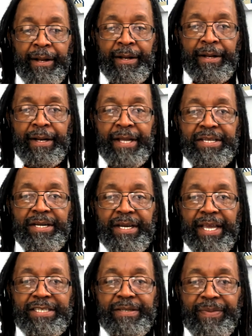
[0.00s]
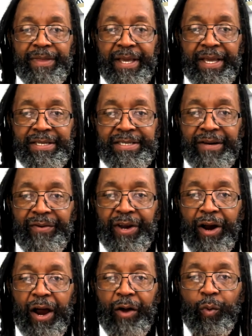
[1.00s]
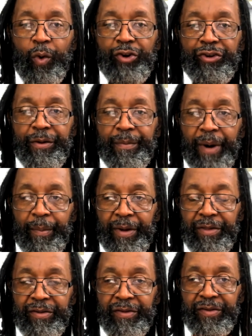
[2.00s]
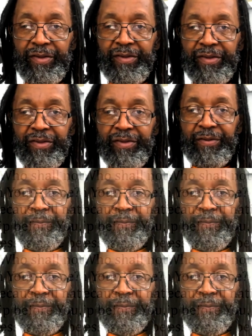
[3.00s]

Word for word: Let's look at some things here regarding worship, my brothers and sisters.